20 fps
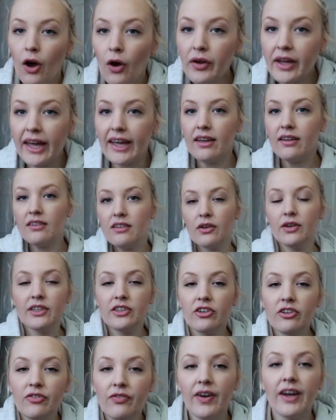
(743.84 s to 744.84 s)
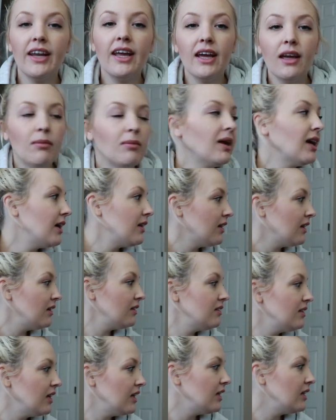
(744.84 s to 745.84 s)
Okay, so I just fed him and
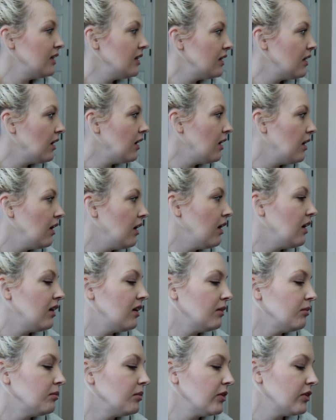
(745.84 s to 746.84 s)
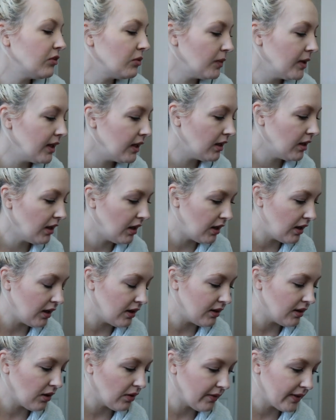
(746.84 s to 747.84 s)
he's in the um, swing
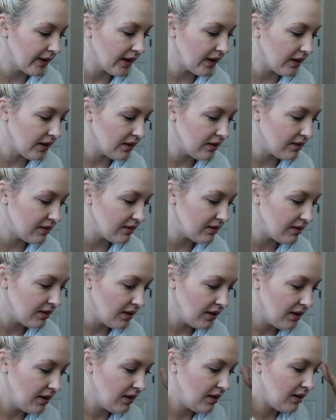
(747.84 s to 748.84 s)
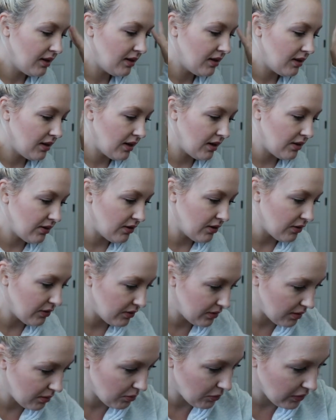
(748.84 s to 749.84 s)
and Ariela's, I don't know,
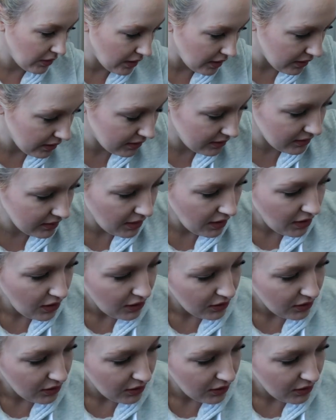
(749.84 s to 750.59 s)
somewhere else.